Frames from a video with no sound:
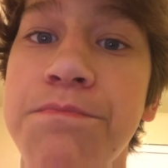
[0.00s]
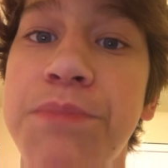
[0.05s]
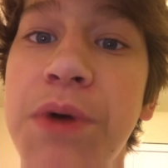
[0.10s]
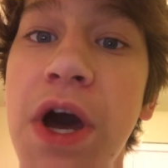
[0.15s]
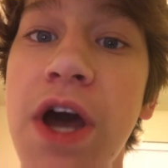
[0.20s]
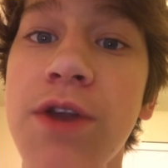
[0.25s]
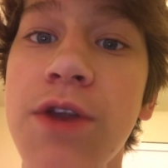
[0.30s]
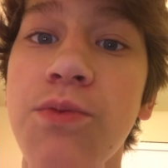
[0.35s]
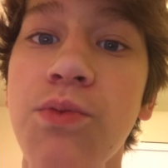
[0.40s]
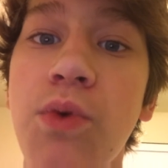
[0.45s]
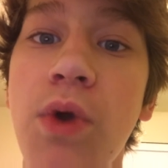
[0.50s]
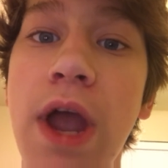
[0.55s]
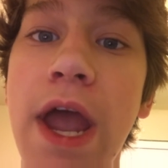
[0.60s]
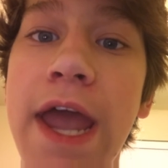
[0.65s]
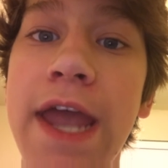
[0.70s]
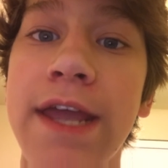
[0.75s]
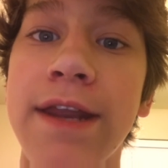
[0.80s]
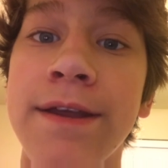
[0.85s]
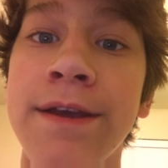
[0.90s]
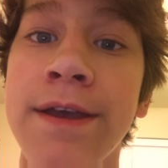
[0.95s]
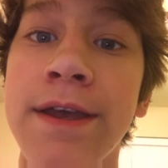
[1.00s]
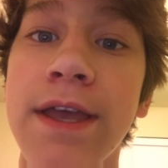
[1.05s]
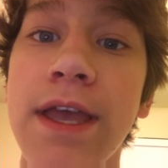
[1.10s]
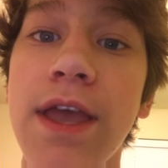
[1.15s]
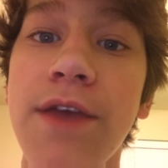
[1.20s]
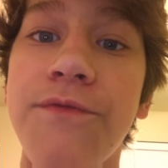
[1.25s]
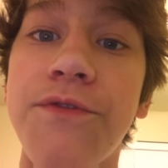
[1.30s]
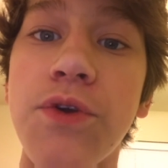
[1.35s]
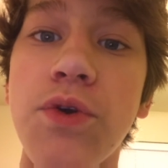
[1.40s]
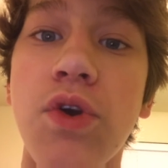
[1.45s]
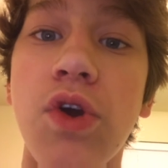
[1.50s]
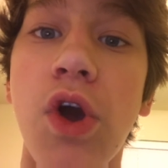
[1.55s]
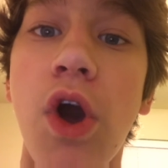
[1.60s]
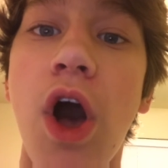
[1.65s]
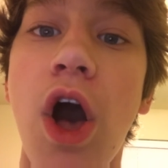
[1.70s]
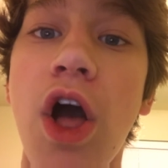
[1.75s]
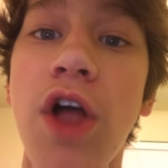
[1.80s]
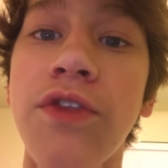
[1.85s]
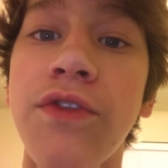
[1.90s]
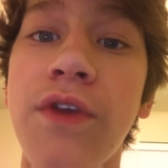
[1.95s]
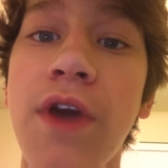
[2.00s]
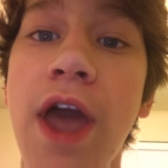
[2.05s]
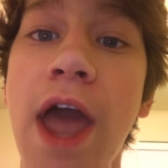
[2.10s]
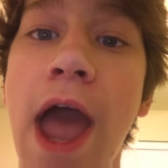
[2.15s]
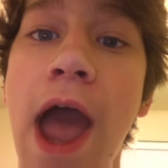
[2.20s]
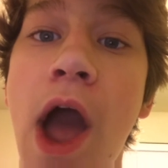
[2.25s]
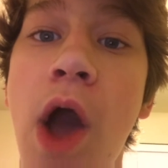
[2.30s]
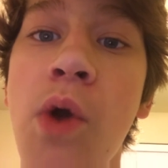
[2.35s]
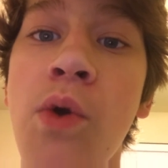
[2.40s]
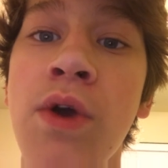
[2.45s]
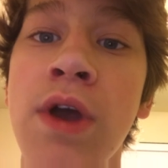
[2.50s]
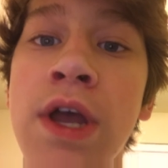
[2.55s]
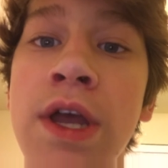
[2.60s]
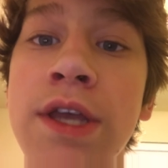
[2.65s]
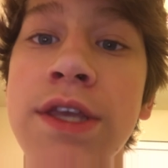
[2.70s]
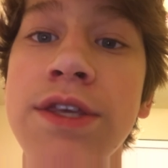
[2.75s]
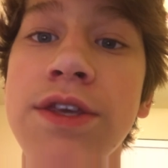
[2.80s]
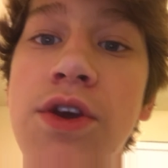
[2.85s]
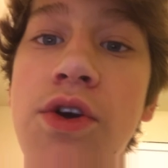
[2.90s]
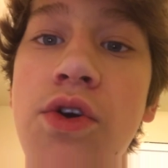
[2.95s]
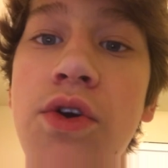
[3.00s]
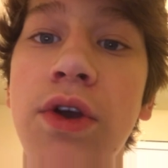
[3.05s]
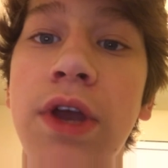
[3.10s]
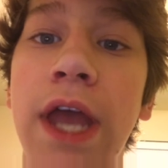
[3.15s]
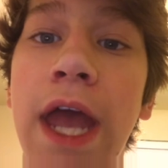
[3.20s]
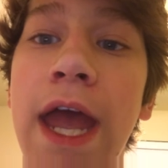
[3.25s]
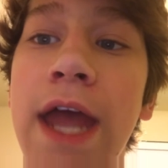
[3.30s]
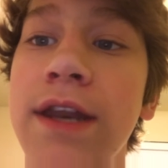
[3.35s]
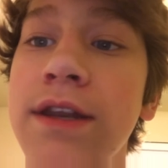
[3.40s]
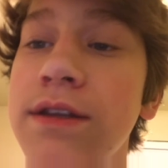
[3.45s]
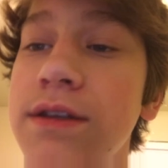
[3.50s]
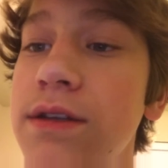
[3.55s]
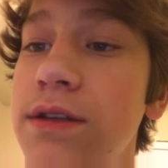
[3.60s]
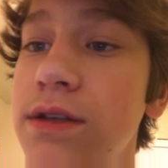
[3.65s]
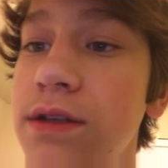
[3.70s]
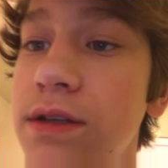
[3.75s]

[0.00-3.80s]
But wait! If you call now, you can...